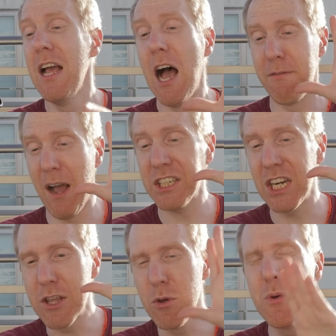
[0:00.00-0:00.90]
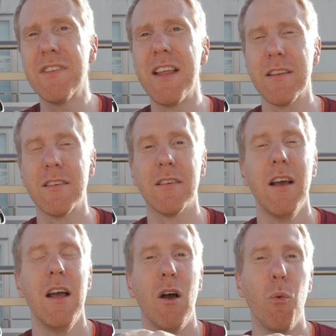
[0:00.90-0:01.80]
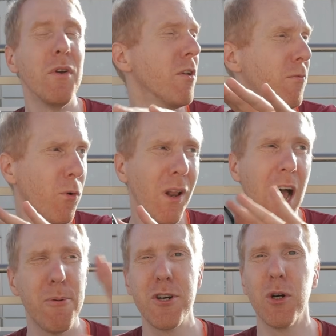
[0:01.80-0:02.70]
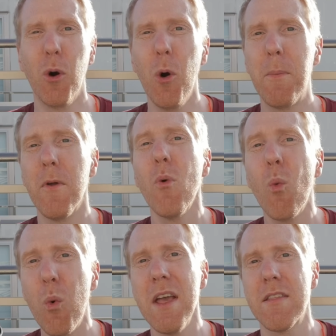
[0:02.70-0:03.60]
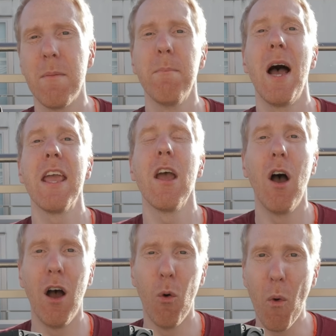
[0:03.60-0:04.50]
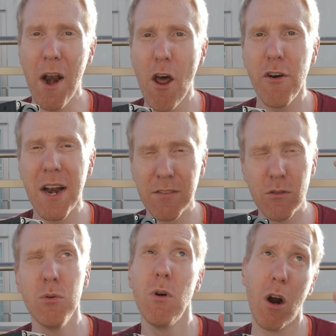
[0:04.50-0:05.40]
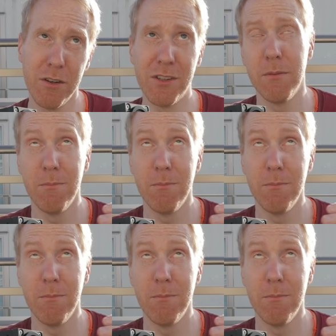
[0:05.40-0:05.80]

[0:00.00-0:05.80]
I've actually used this with the full aperture open with my 102, or